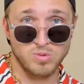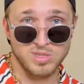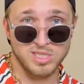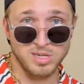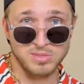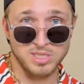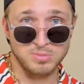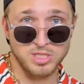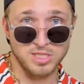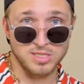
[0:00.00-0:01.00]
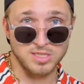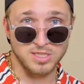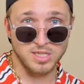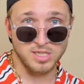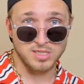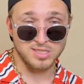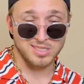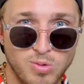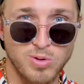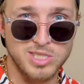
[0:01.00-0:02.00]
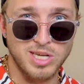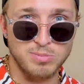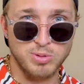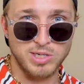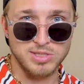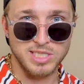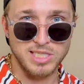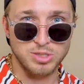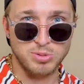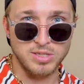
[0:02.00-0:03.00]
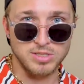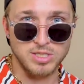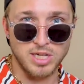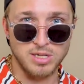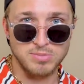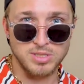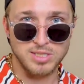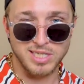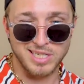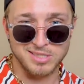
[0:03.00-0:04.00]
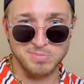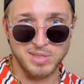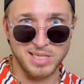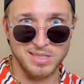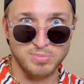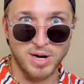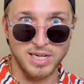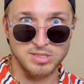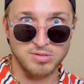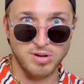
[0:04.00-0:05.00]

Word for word: What's up, dipshits and idiots? What's up, Tweedledee and Tweedledums? It's me, Bryce